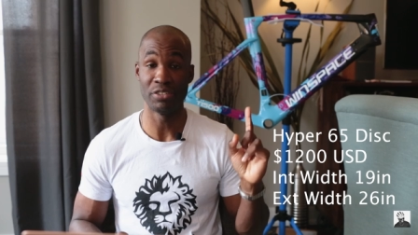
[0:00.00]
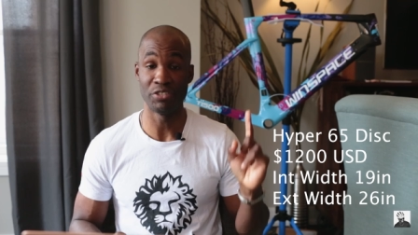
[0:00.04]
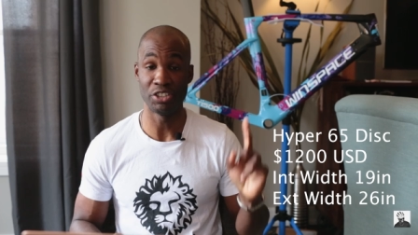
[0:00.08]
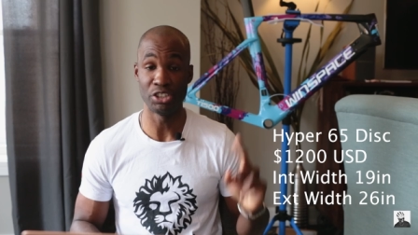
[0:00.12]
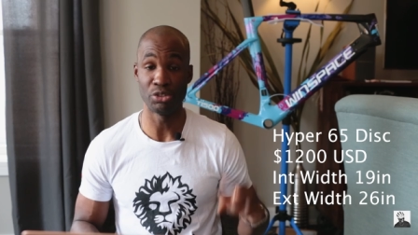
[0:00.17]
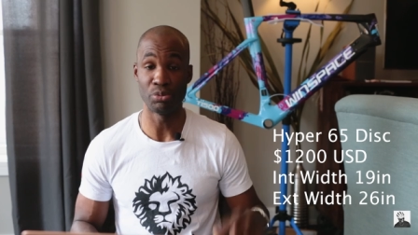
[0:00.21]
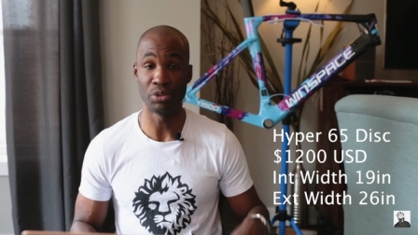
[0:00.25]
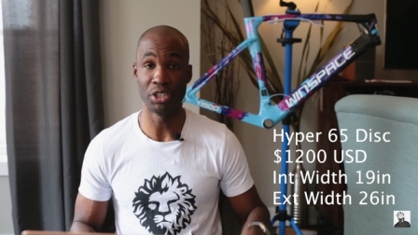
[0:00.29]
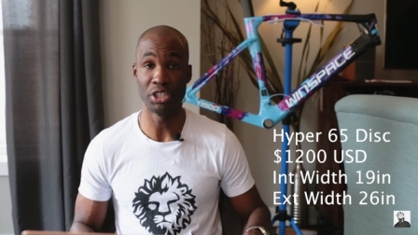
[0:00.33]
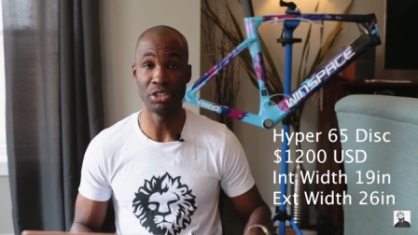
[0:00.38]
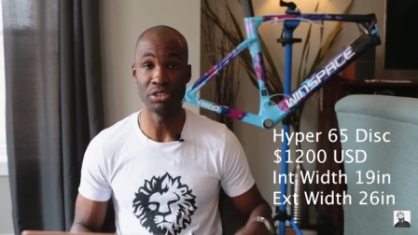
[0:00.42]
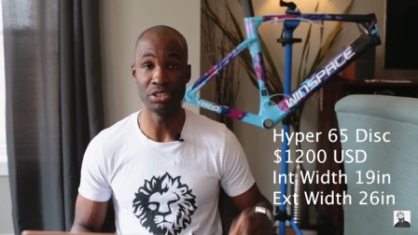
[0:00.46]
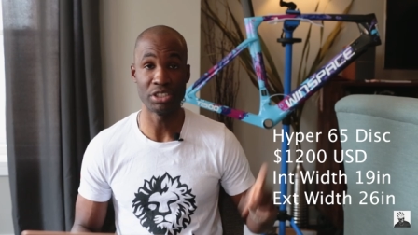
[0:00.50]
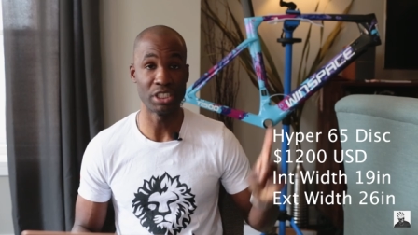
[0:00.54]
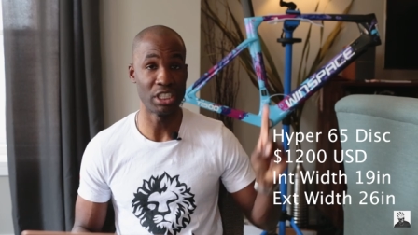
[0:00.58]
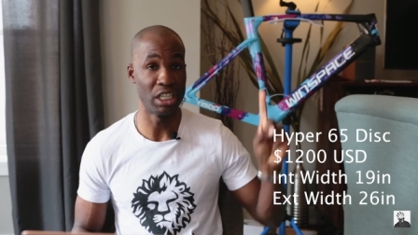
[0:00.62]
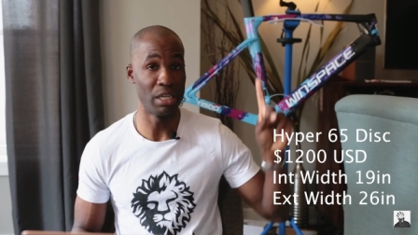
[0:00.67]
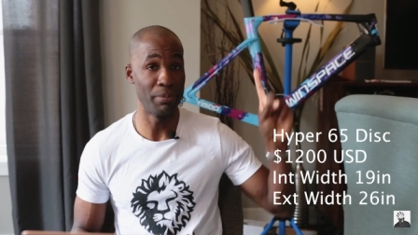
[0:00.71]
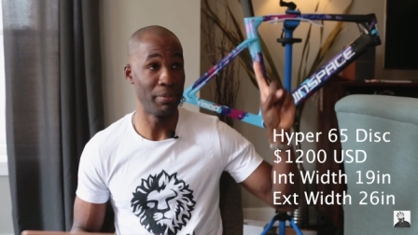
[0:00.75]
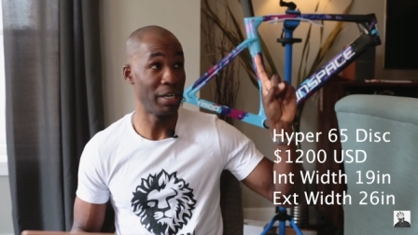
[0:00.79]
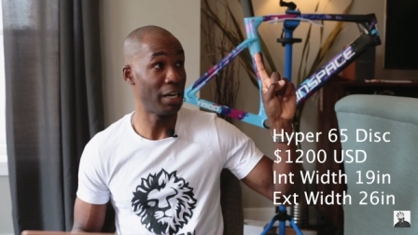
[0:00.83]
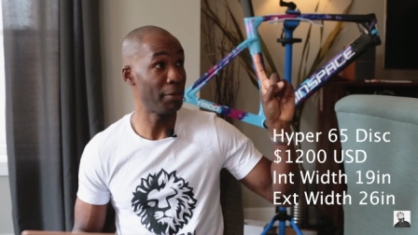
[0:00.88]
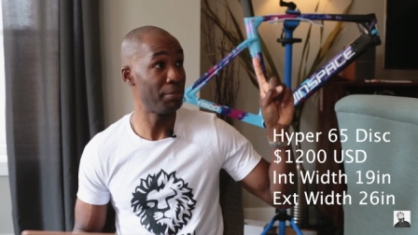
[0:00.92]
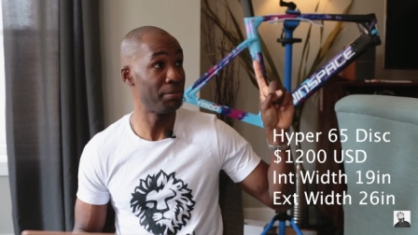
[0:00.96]
of these wheels.
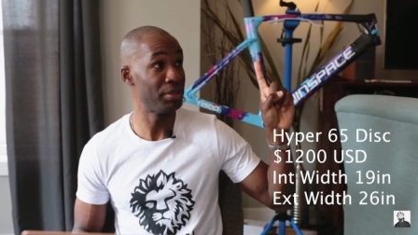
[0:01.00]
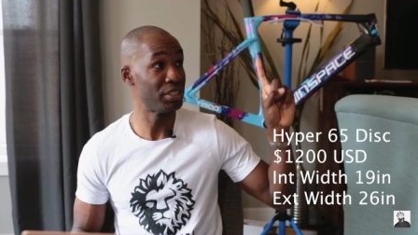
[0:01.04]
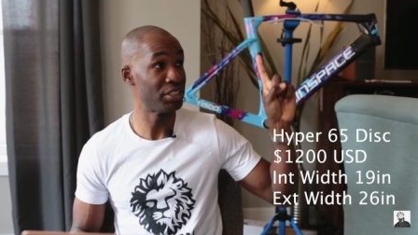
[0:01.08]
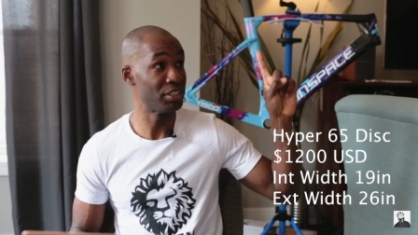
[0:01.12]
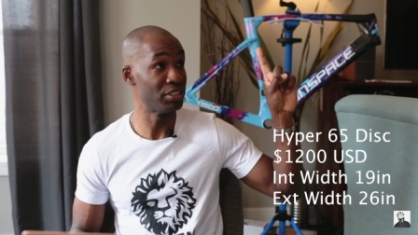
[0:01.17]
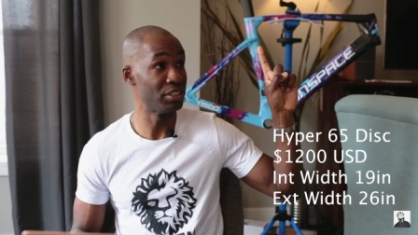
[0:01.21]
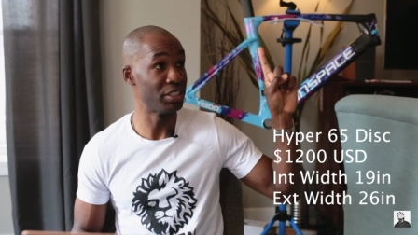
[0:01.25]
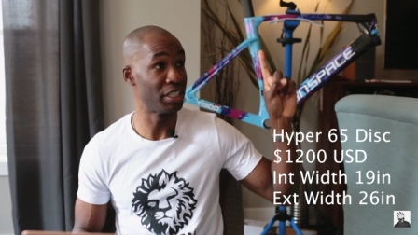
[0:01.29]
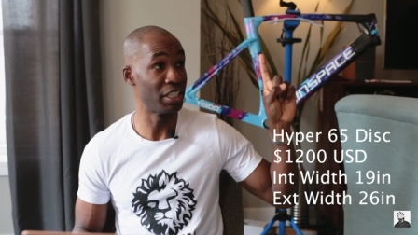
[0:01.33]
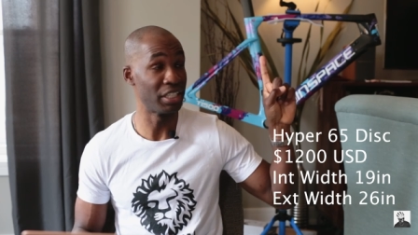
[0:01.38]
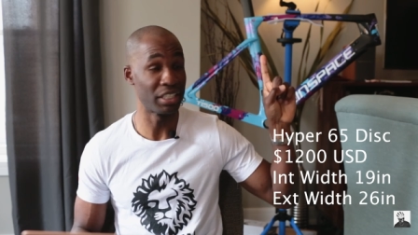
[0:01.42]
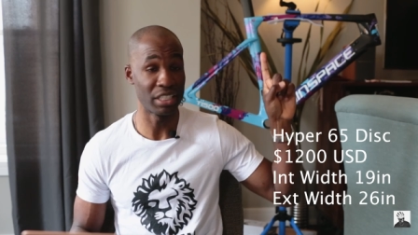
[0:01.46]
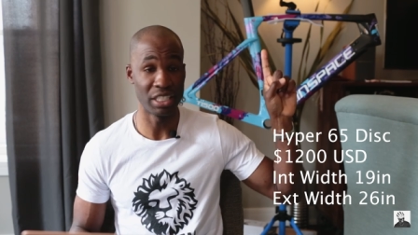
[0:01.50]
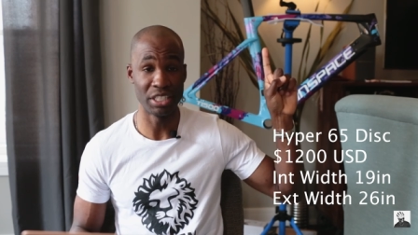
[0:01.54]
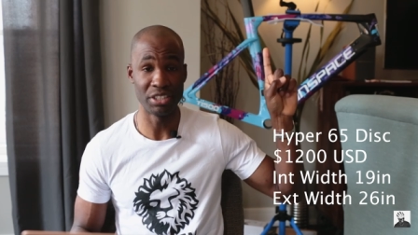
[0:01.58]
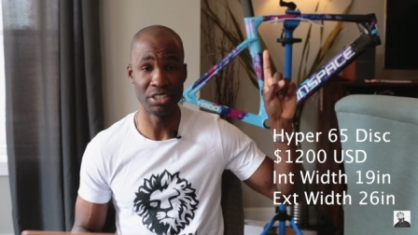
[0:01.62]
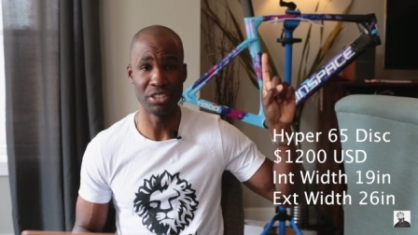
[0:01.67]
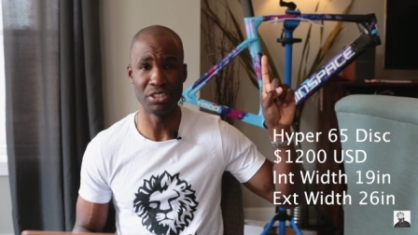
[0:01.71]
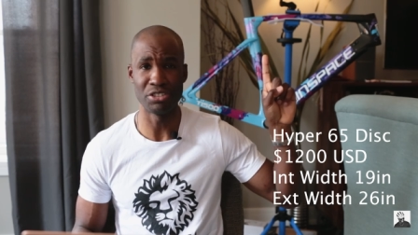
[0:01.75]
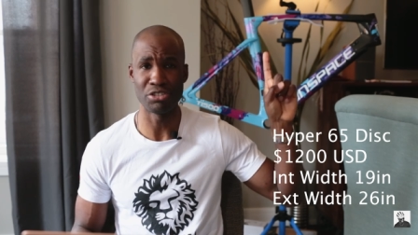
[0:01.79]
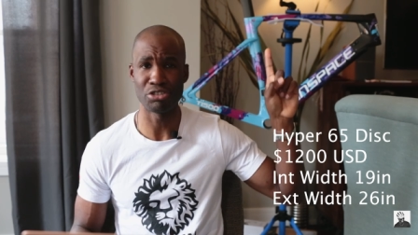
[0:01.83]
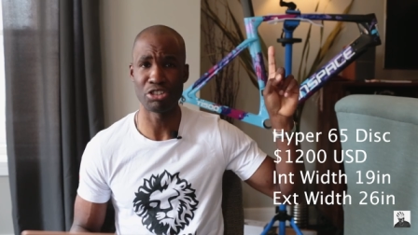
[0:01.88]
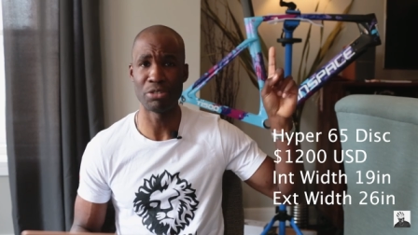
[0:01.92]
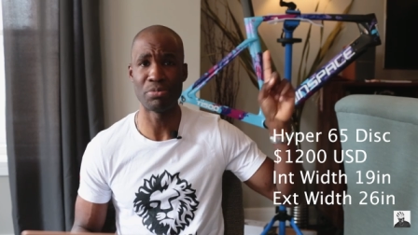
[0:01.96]
Um, I'll put a link in
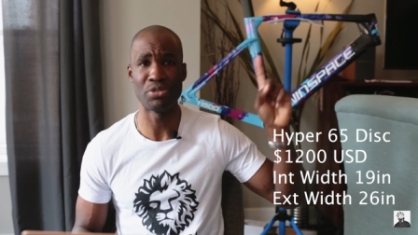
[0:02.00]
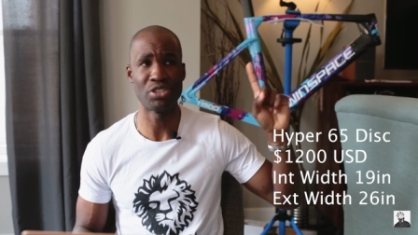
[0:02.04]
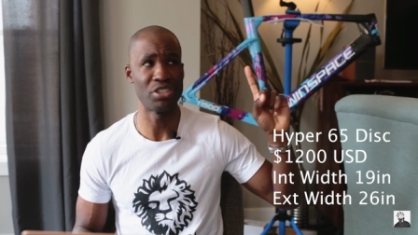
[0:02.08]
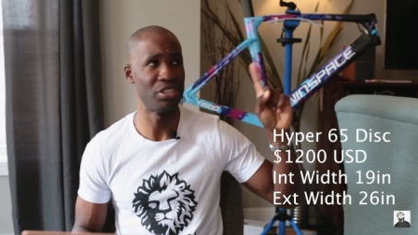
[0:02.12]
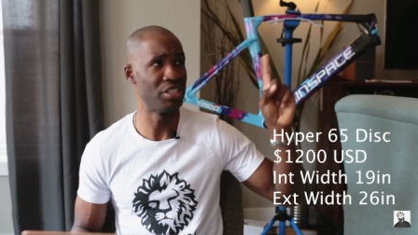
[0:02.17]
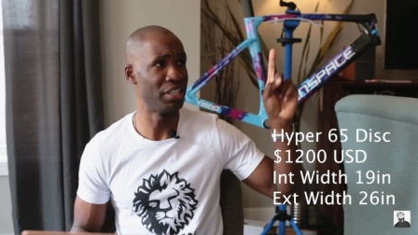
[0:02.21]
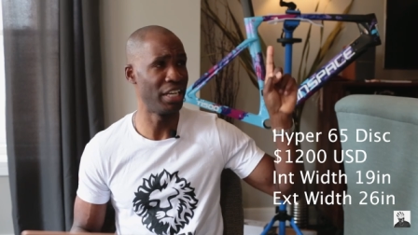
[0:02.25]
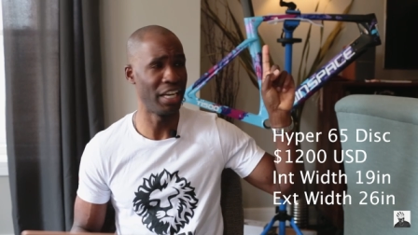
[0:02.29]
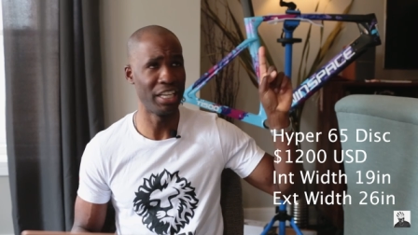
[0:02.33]
the description